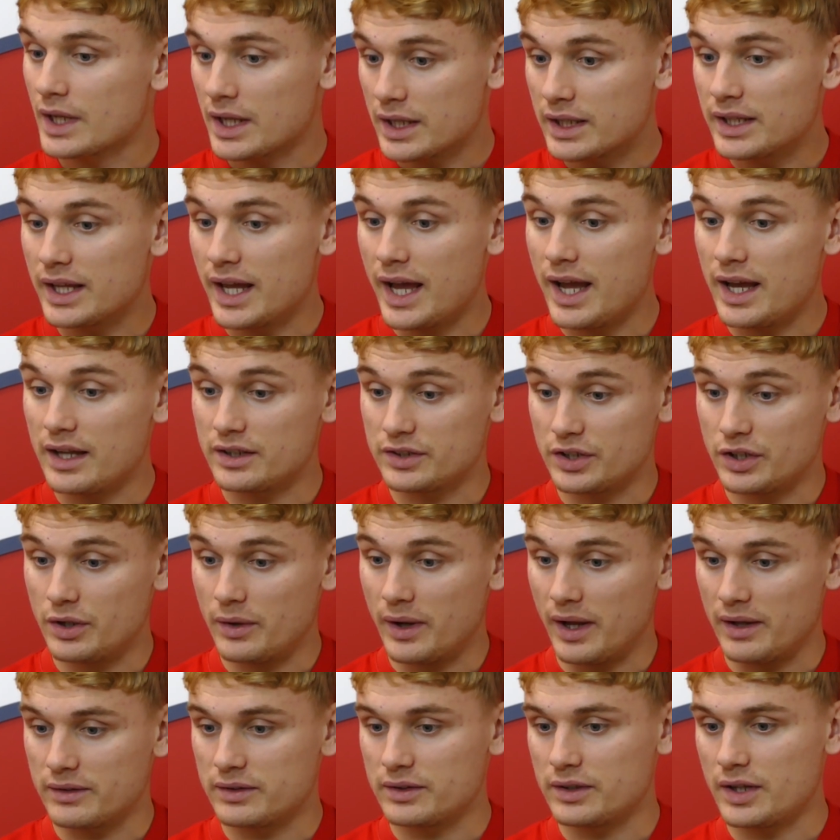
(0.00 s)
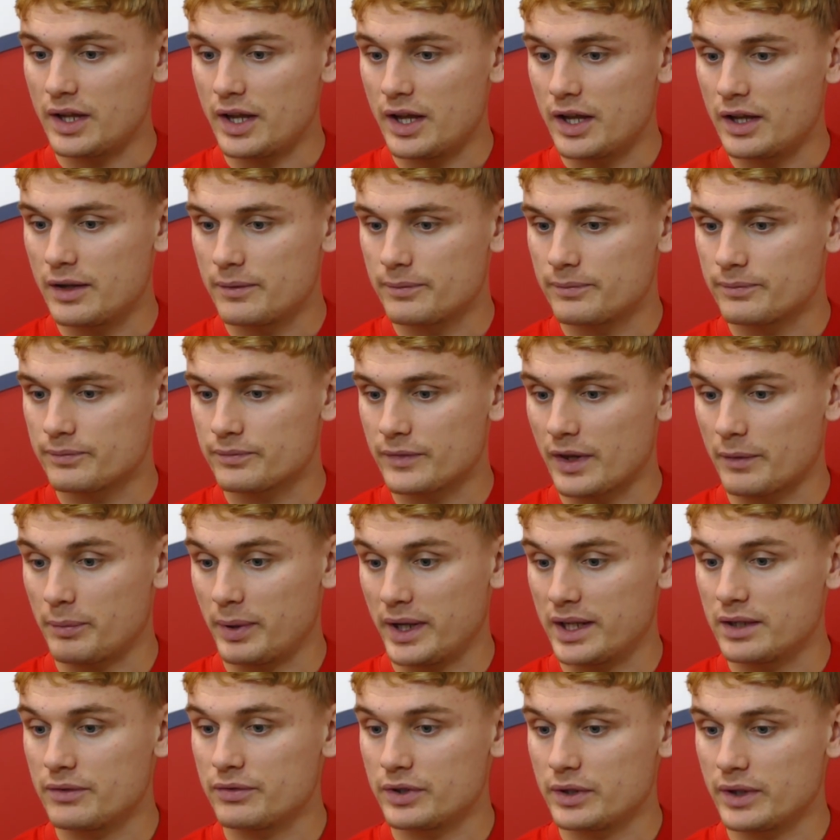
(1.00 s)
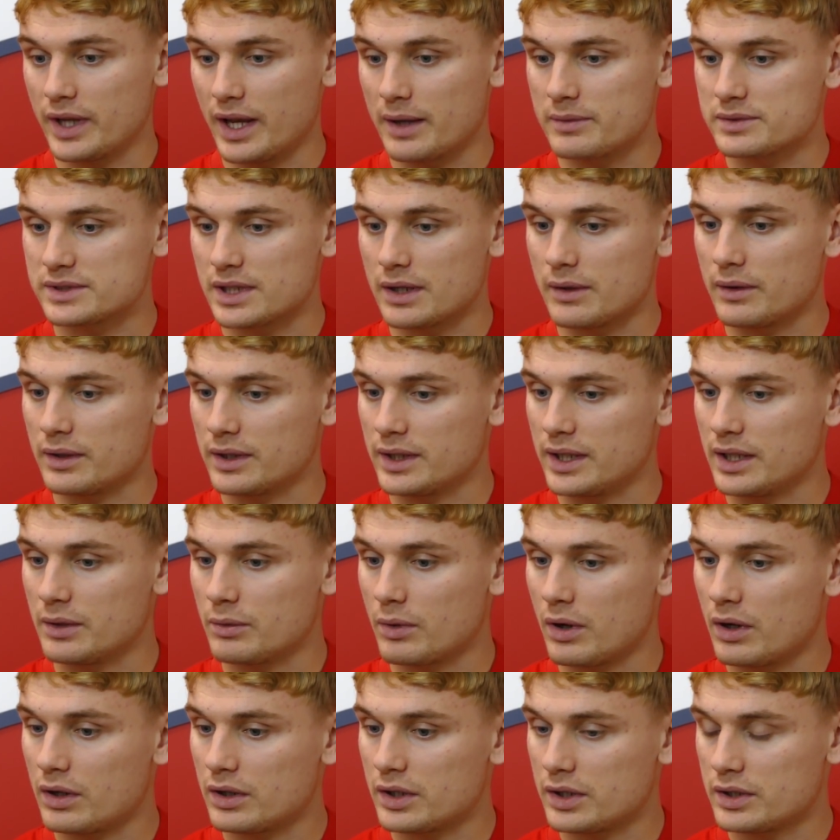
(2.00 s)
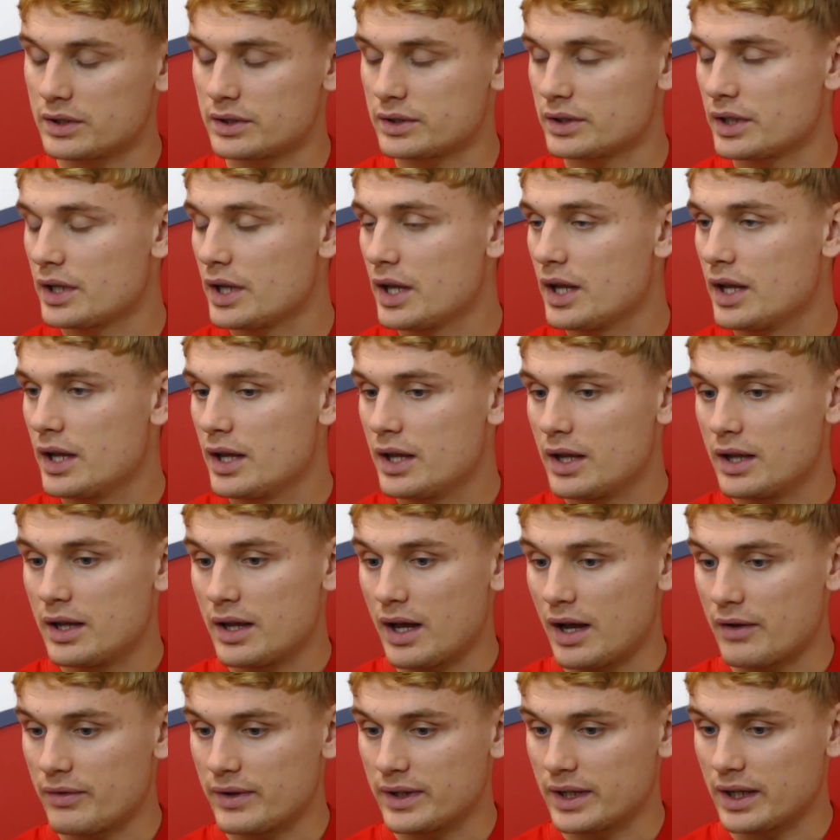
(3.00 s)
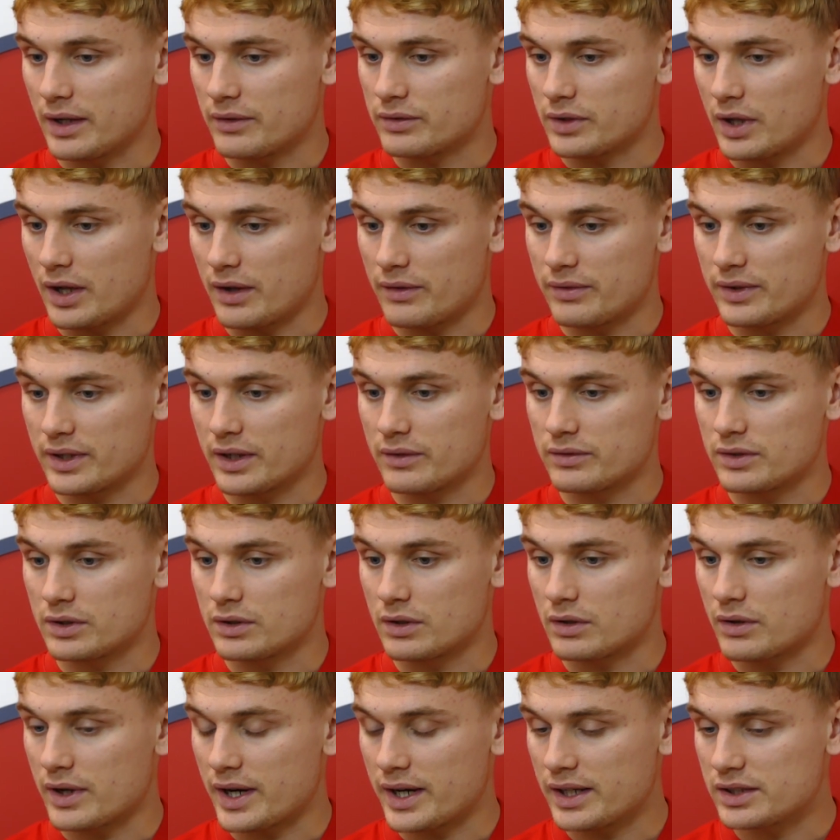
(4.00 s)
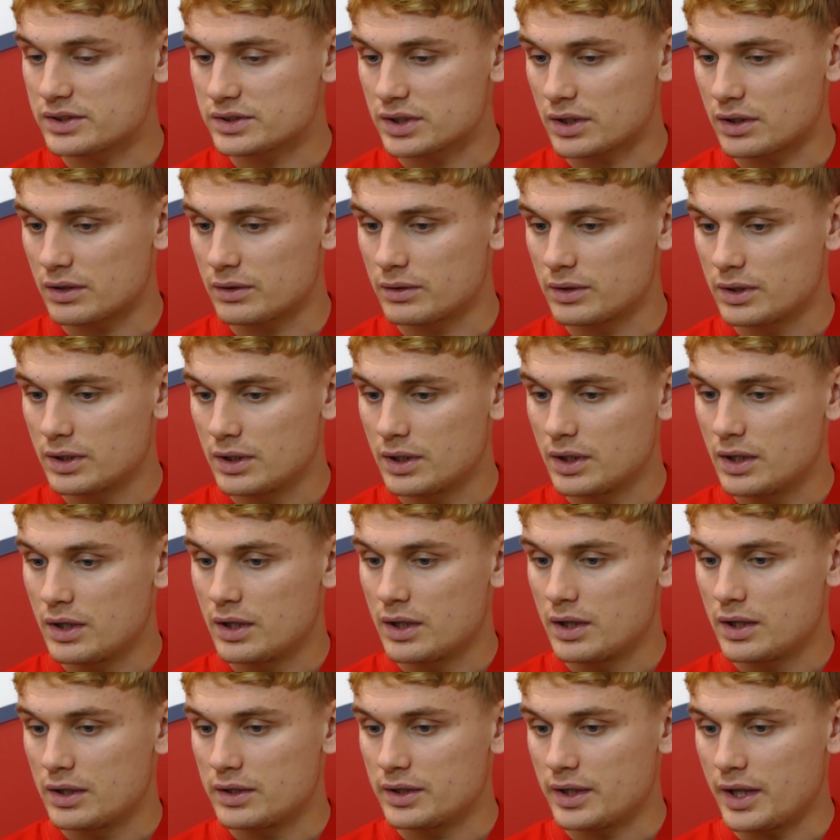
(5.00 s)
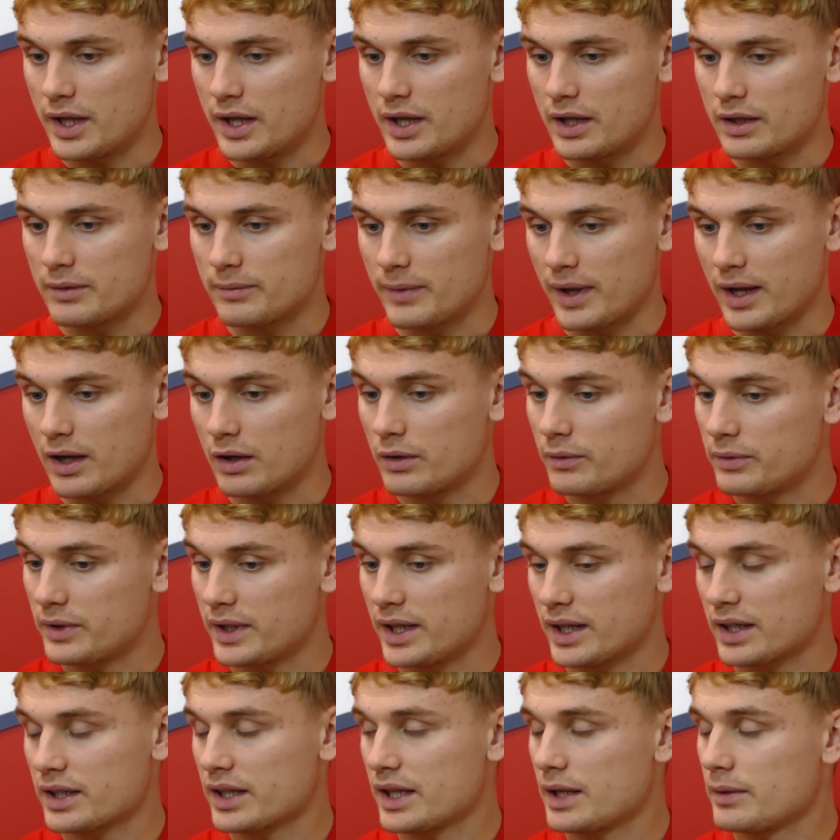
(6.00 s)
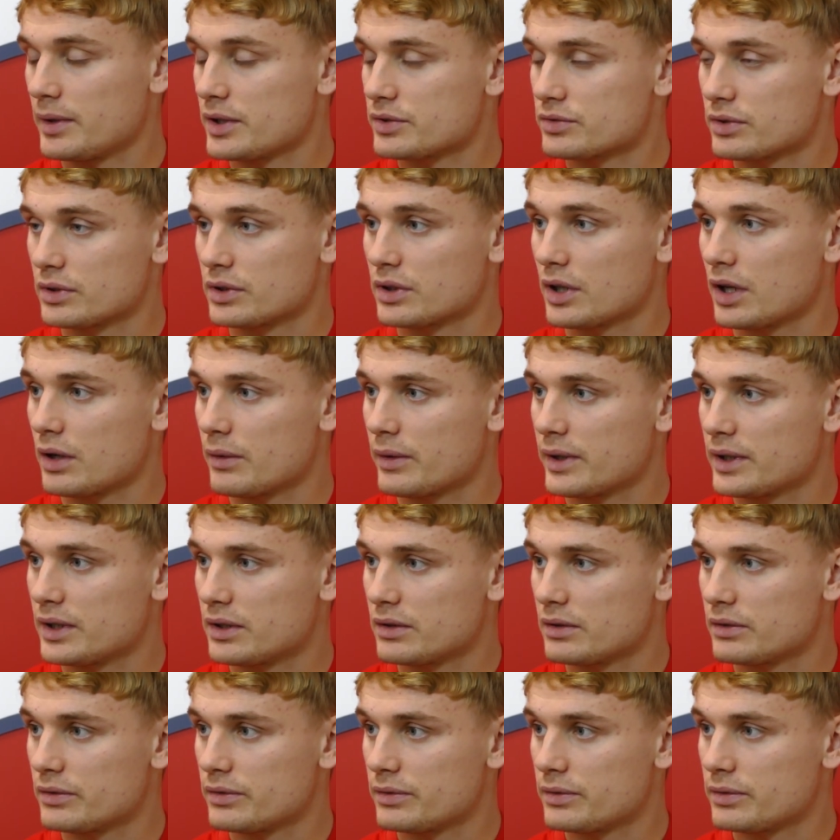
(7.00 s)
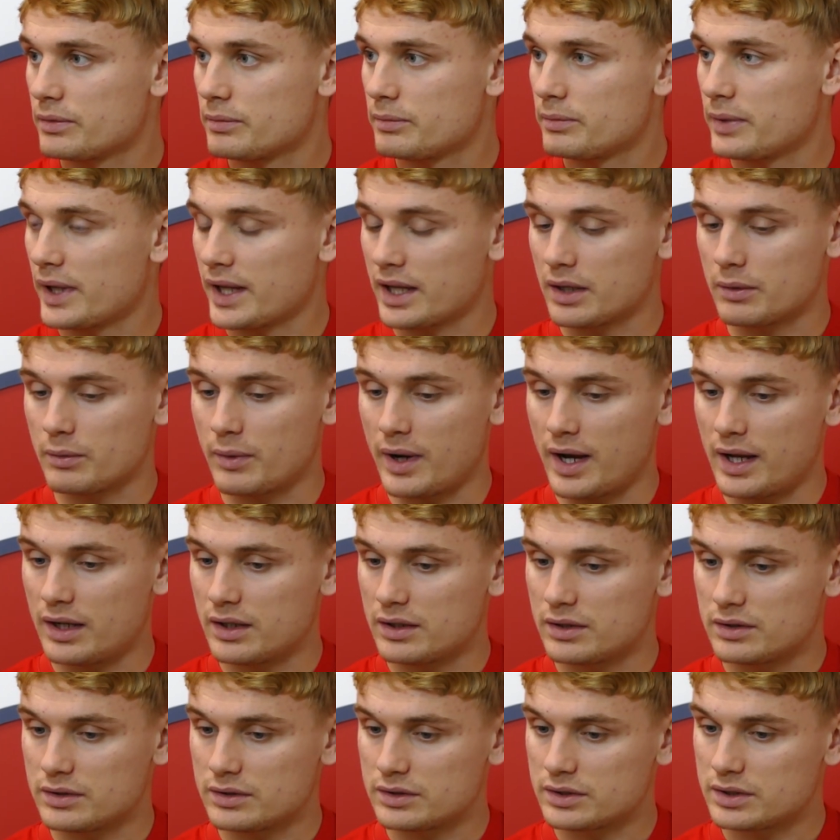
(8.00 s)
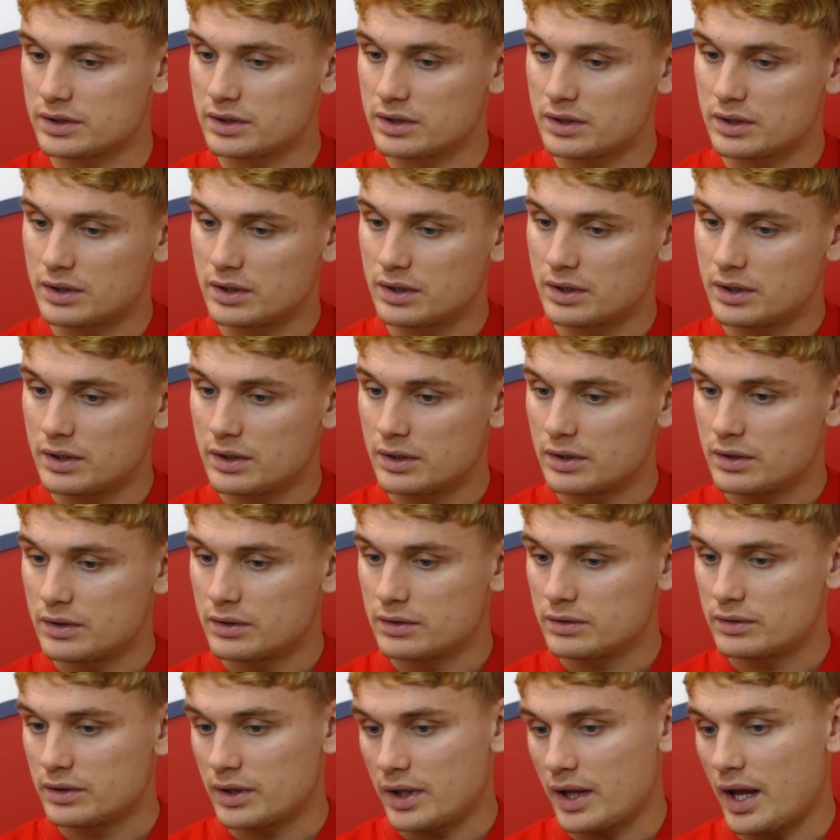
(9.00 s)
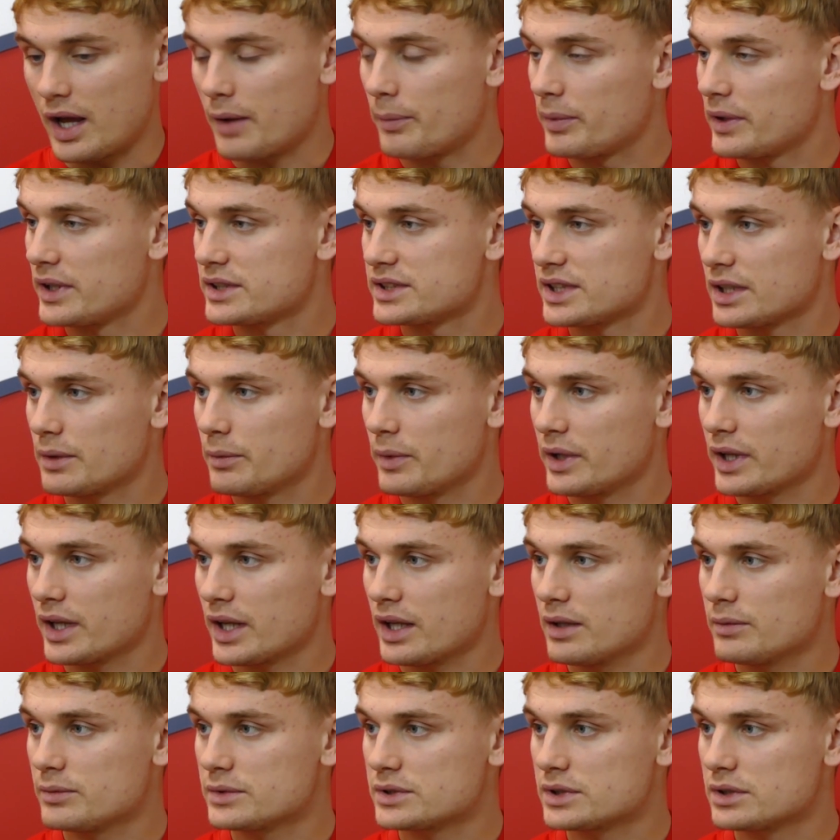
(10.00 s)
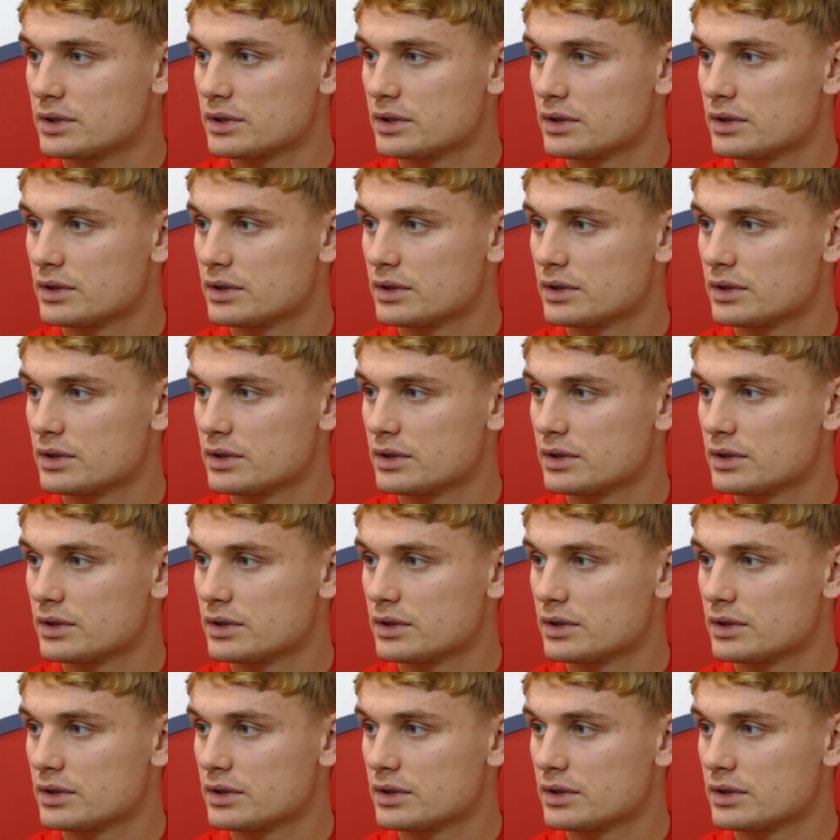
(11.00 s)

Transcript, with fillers: Yeah, I do. I um, I played a few games now in League One, and I think I've done, I think I've done all right. So um, I hopefully I can keep this run going of playing well and helping the team win games.